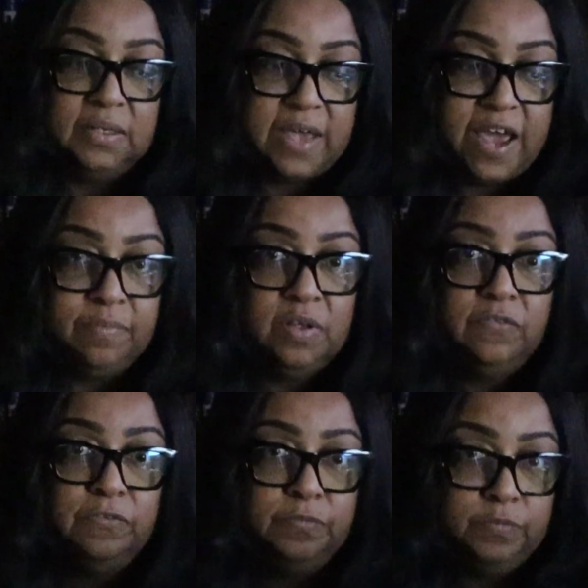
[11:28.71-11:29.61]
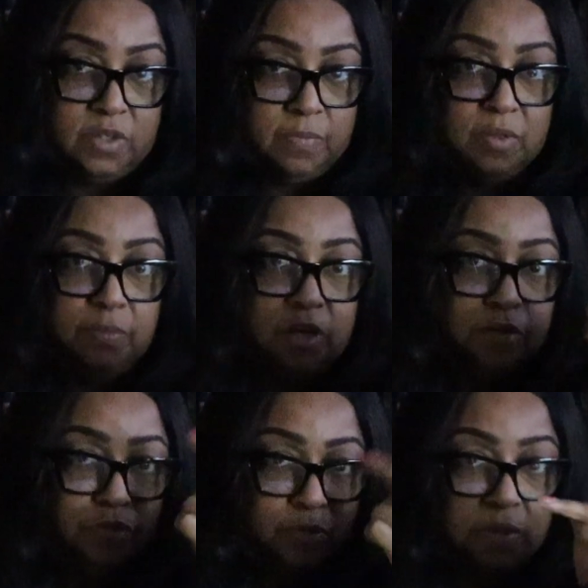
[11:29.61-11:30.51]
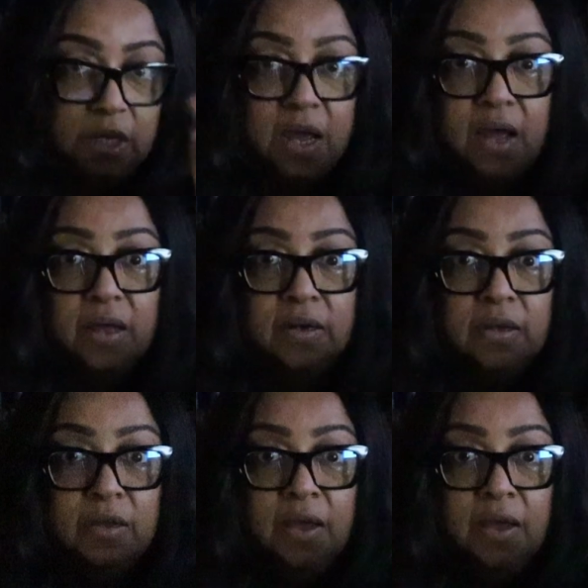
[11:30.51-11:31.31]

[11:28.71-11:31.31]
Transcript: dabbed some of the blood from Leon,